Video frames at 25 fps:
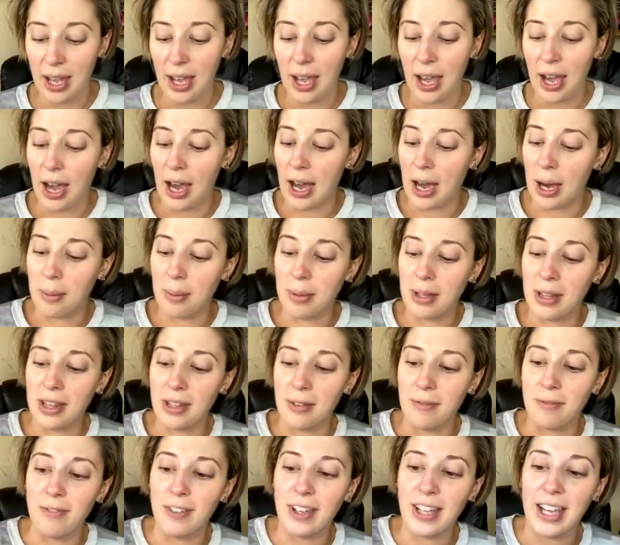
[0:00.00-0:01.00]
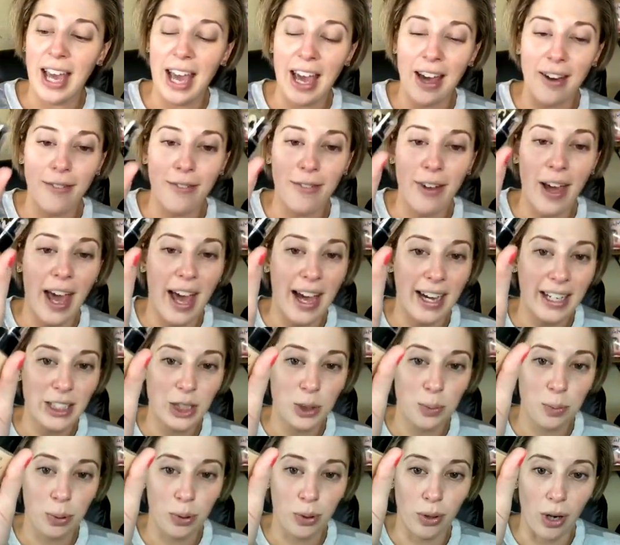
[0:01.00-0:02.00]
Um, the VFX
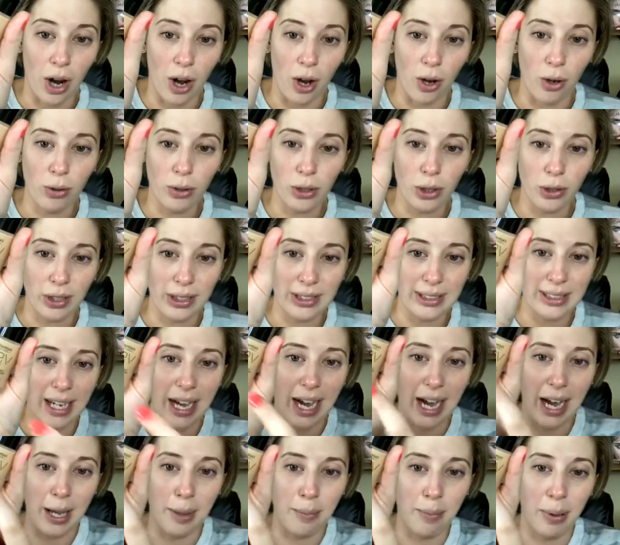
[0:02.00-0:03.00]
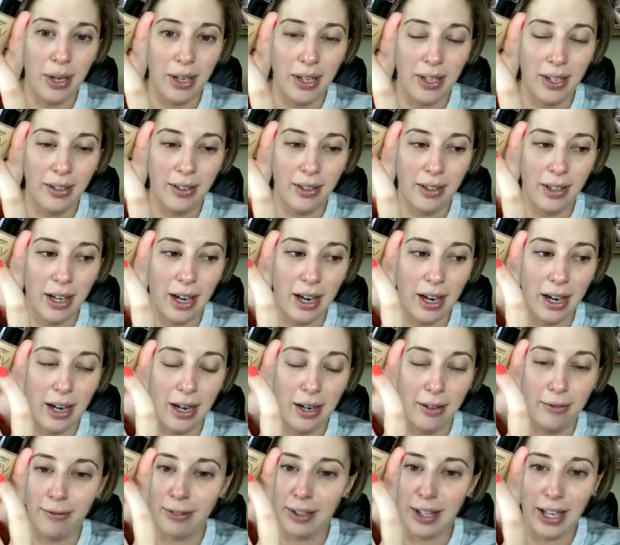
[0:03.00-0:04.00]
Pro, you can type uh,
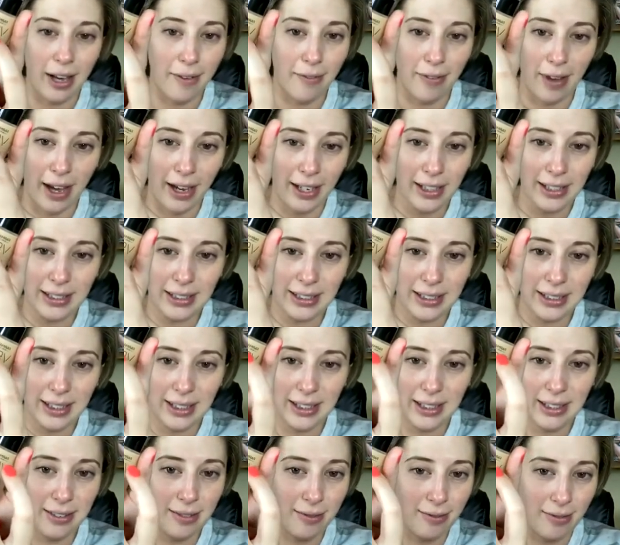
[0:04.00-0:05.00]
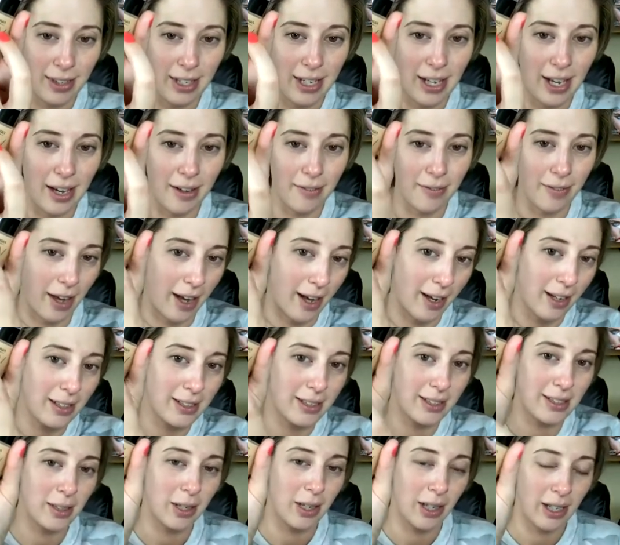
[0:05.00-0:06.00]
VFX,
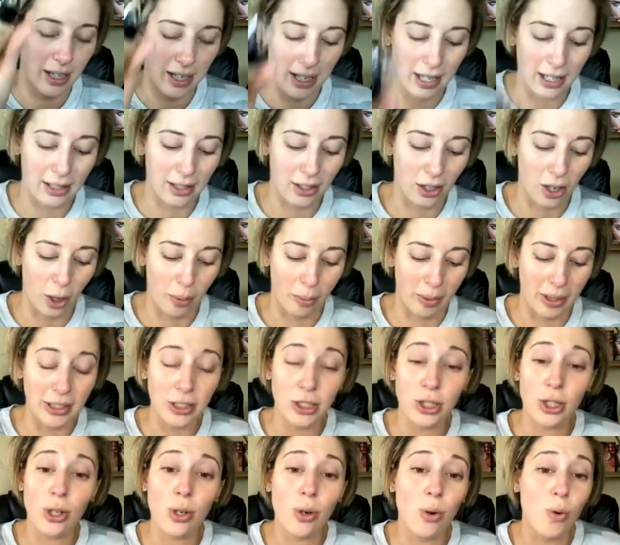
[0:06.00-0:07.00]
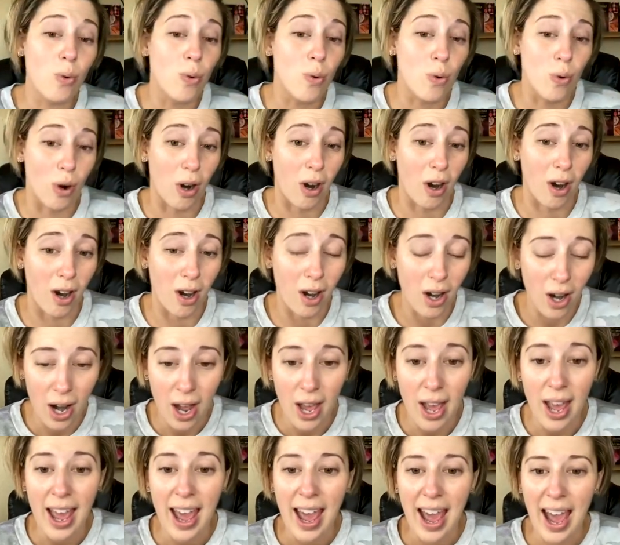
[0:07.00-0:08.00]
VFX in the comments, or
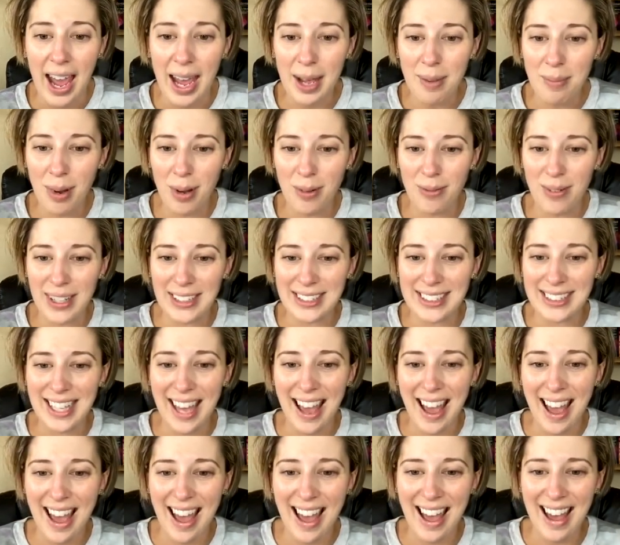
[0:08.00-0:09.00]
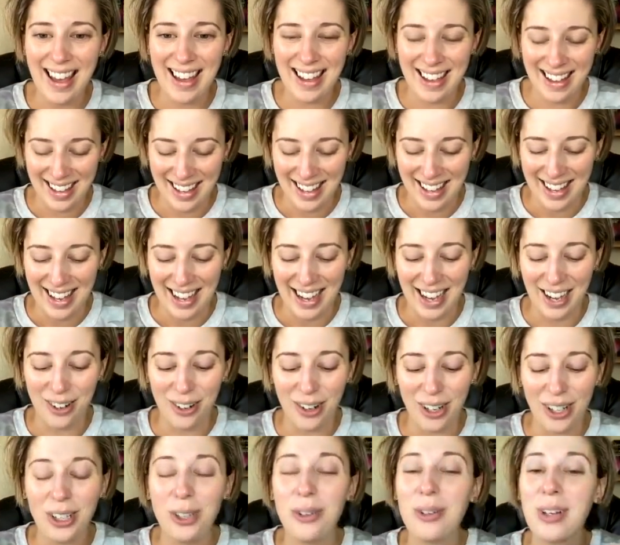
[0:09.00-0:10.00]
hey, Marissa, or
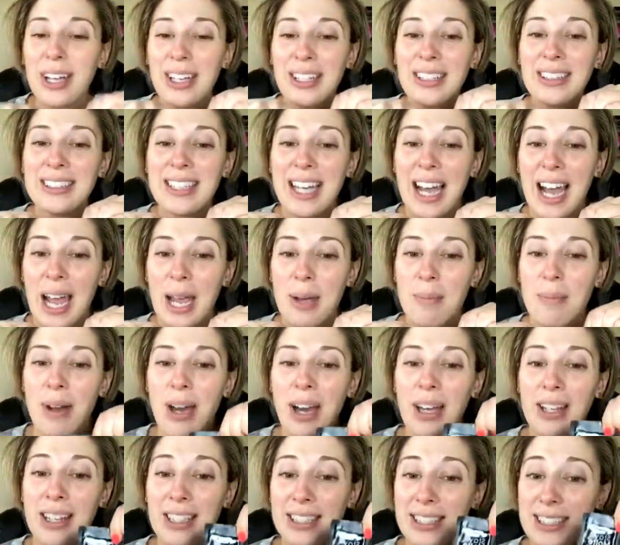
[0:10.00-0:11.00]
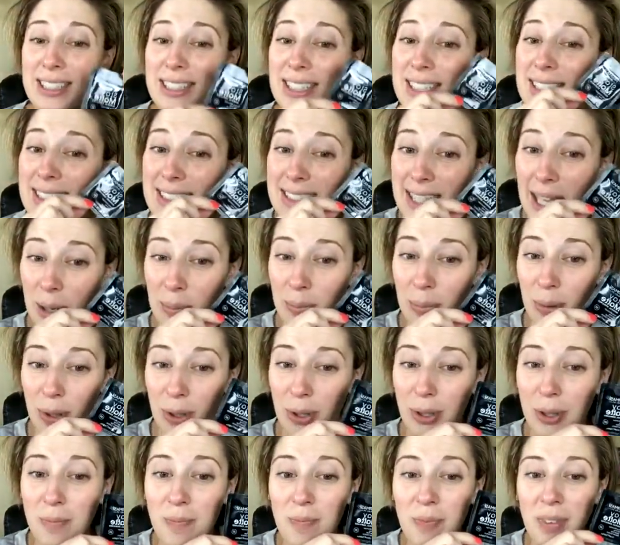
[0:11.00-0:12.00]
you can type, this is a
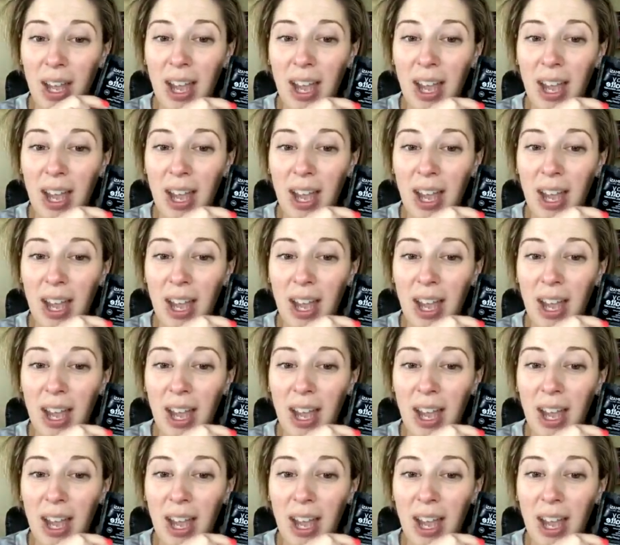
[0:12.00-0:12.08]
sample.